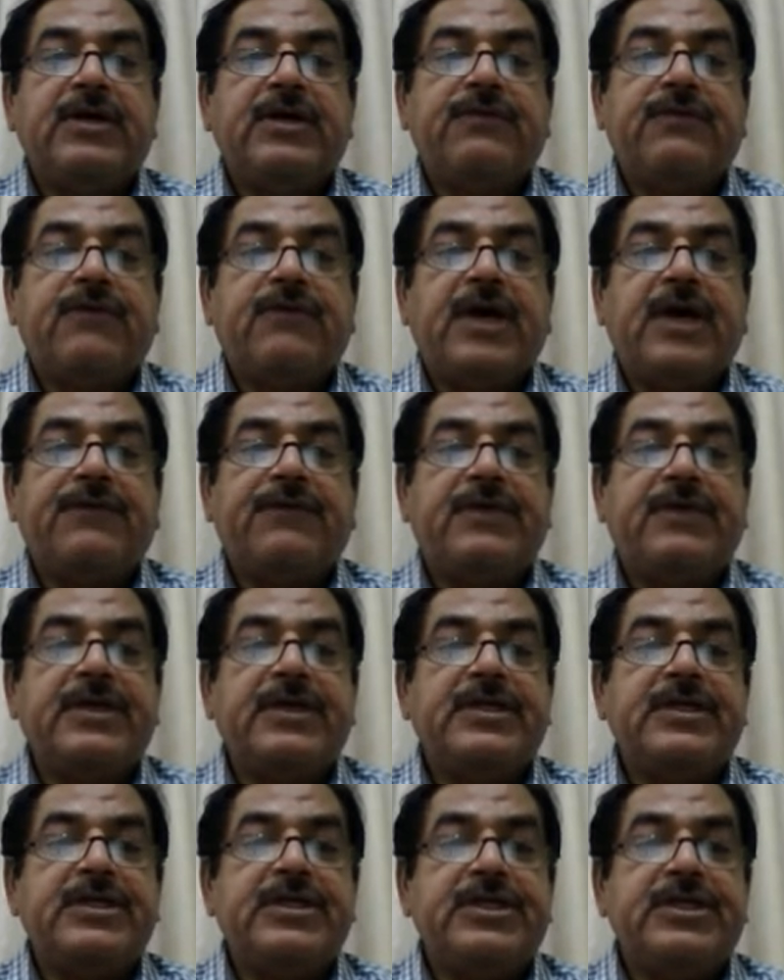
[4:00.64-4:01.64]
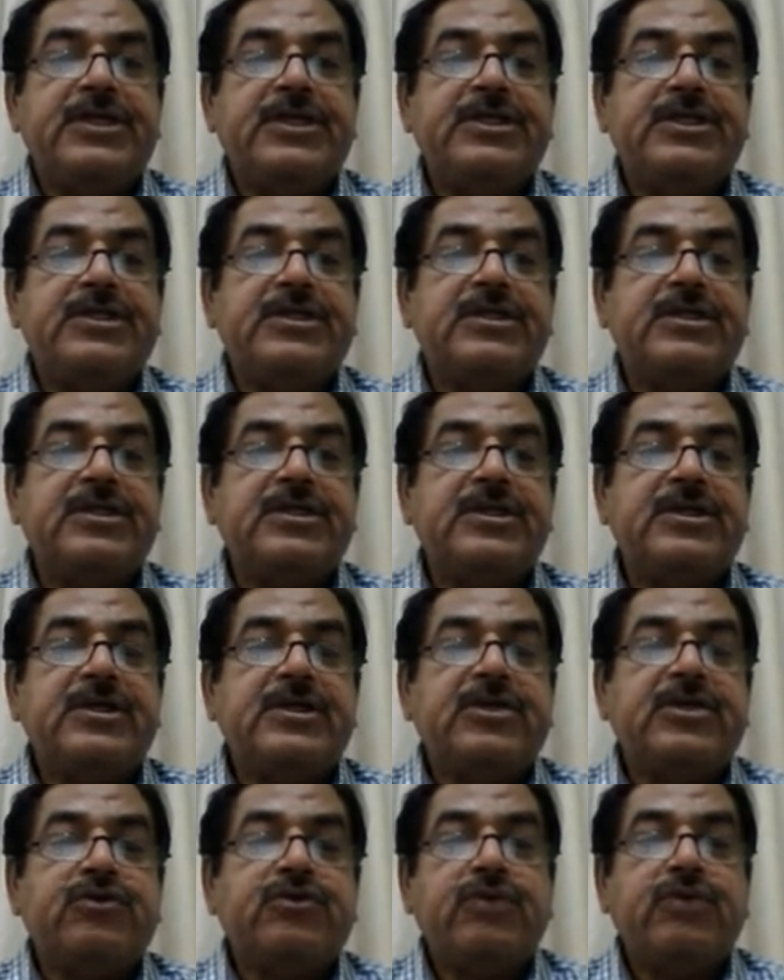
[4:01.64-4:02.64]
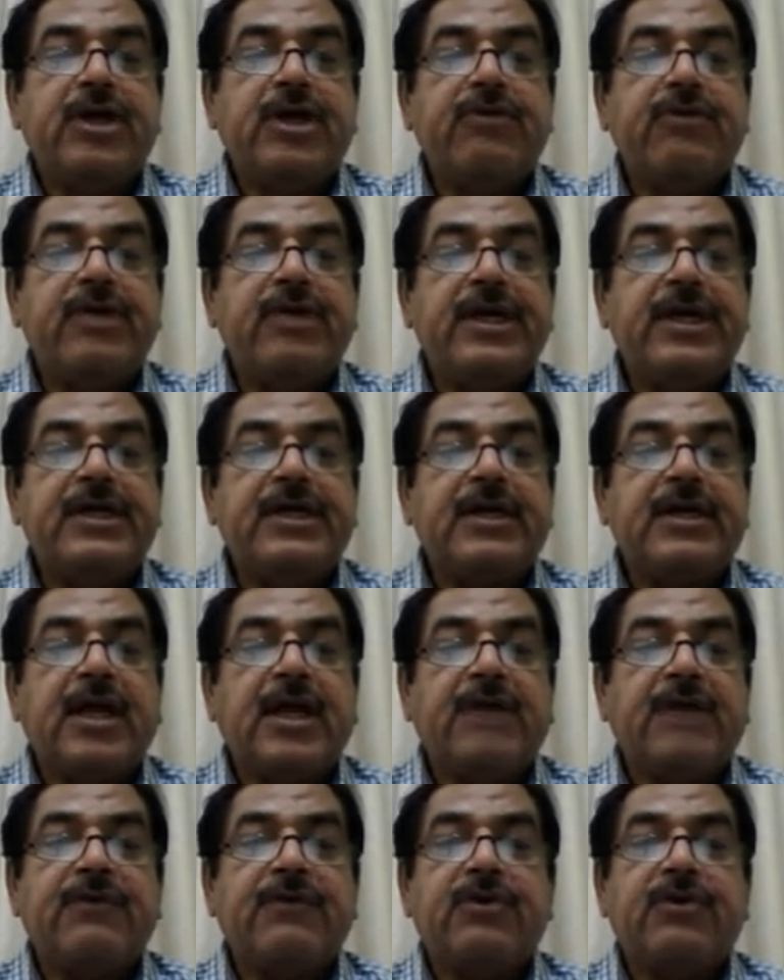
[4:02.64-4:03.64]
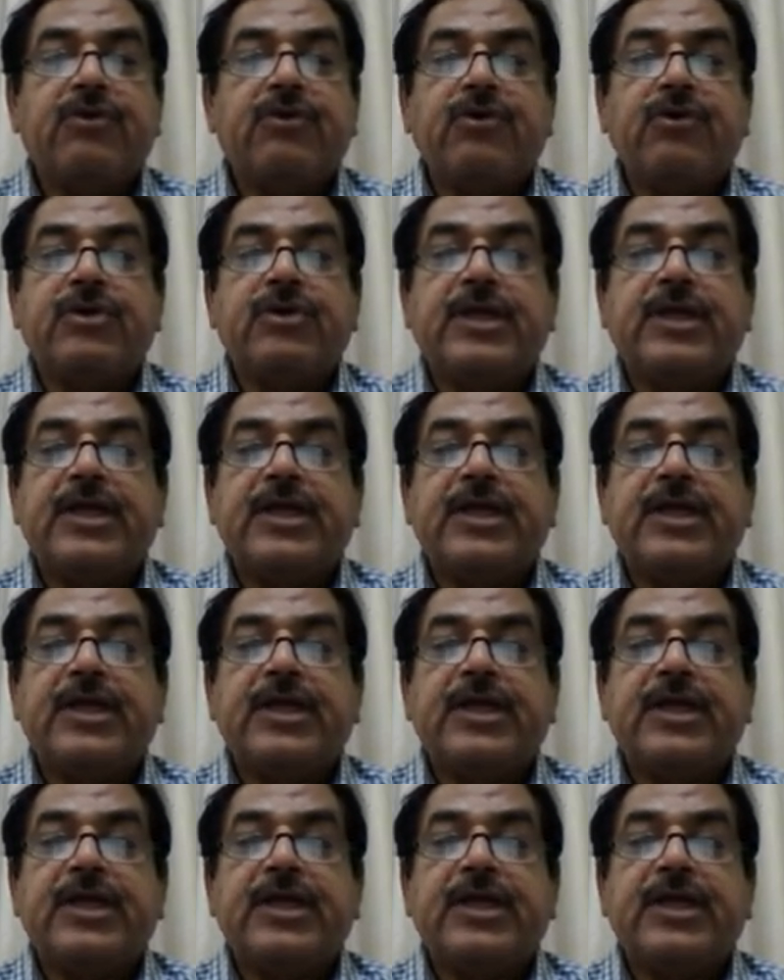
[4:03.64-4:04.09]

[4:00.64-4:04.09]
5 kg yeast to regulate larval growth.